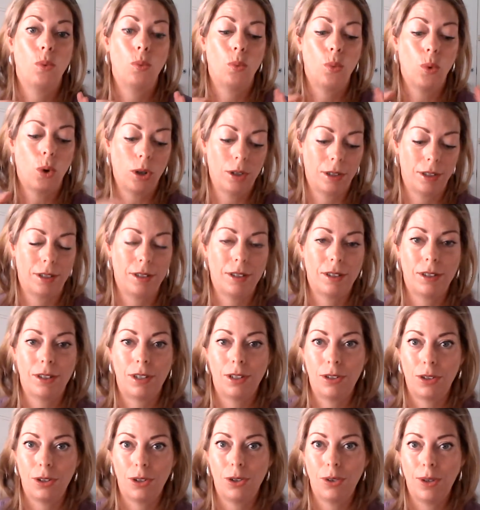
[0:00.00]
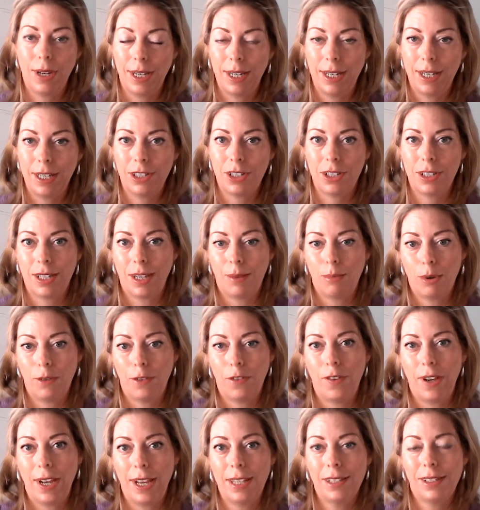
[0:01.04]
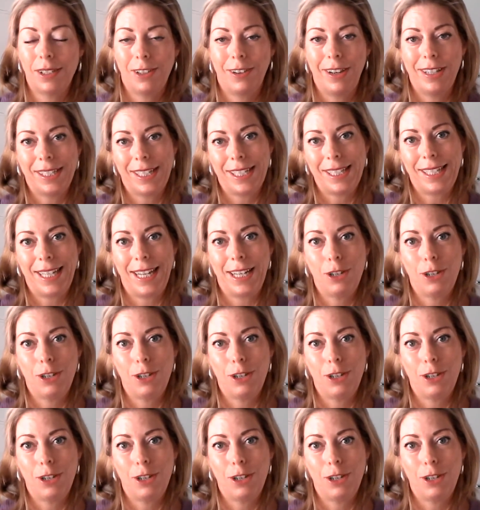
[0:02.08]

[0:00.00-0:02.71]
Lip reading: what to do in each separate phase. So as I said,